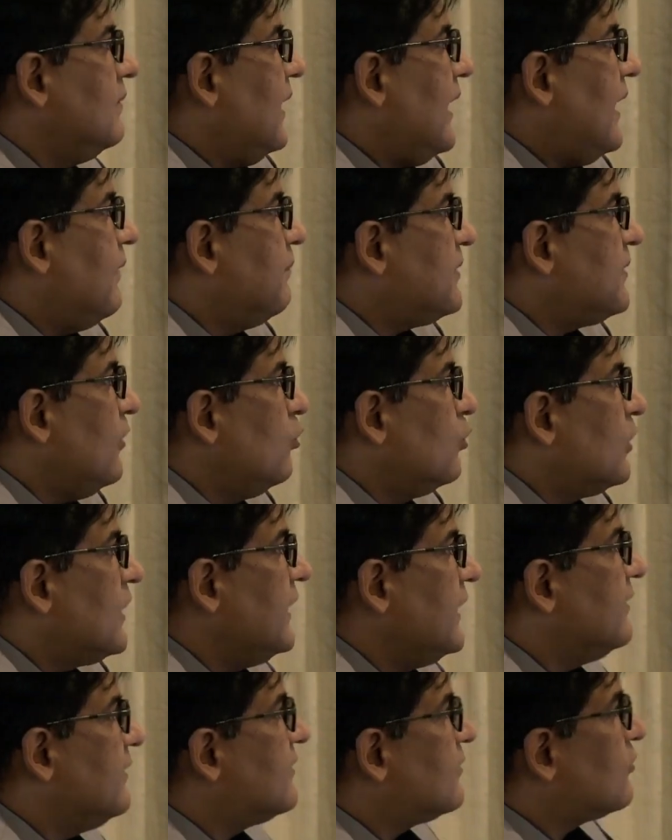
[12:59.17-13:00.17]

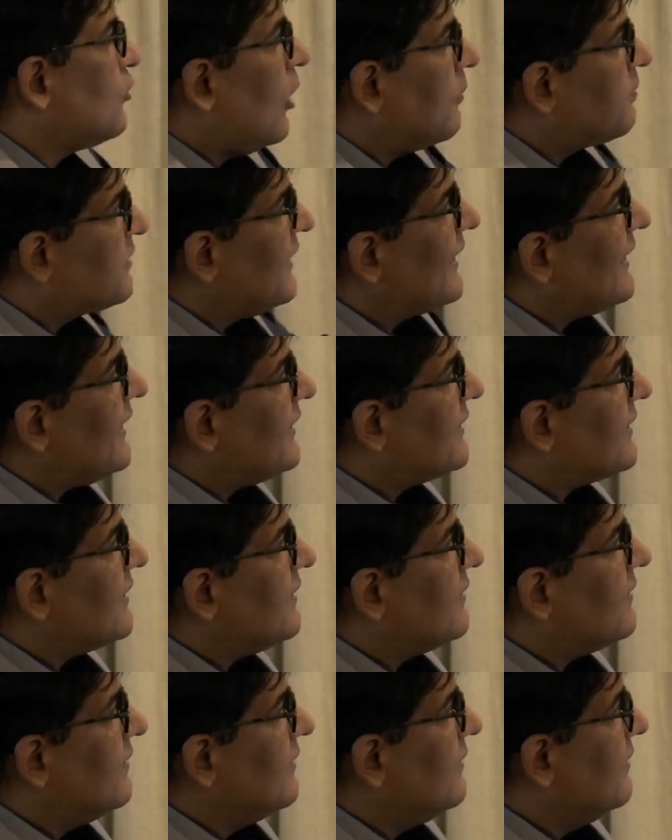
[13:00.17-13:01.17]
Absolutely, stop cigarette.
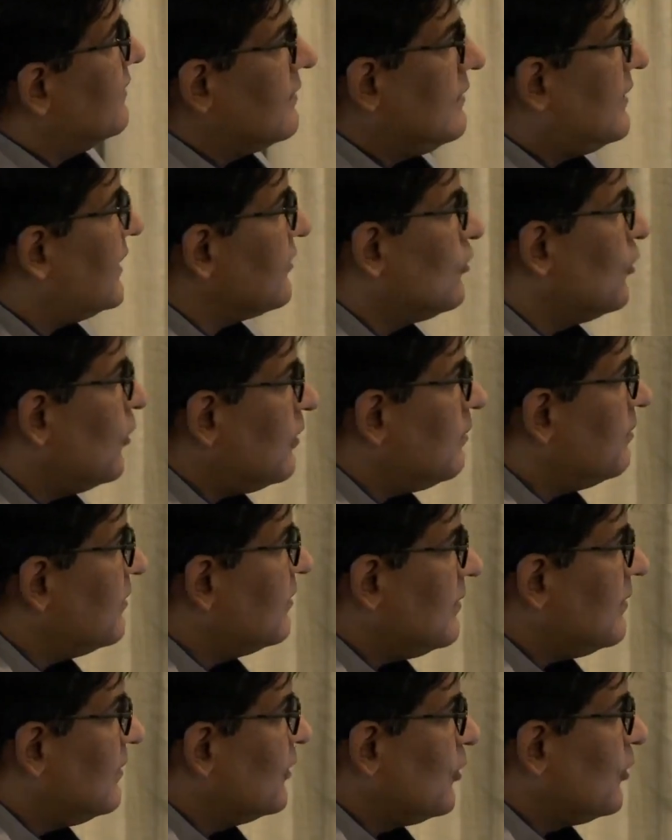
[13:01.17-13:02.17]
There is no
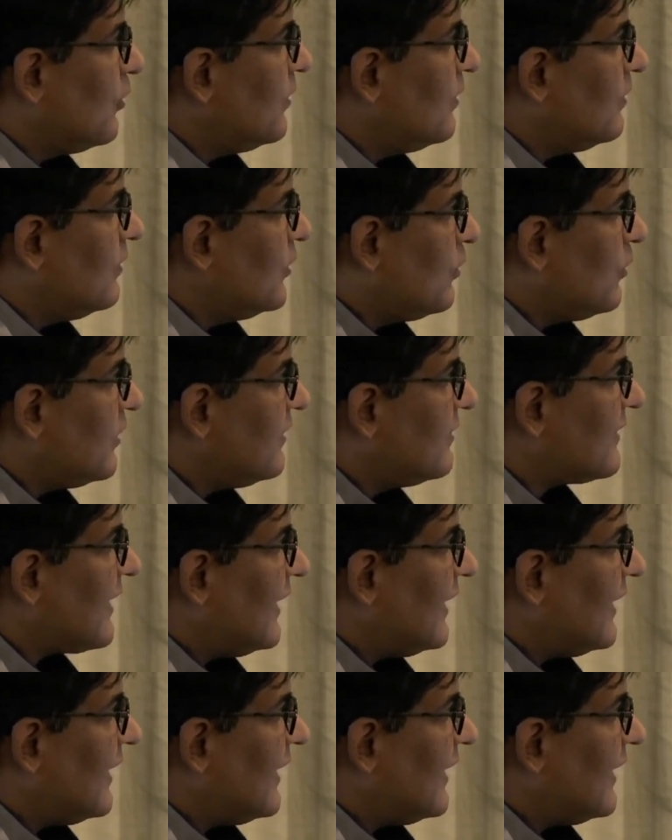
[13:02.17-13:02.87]
risk at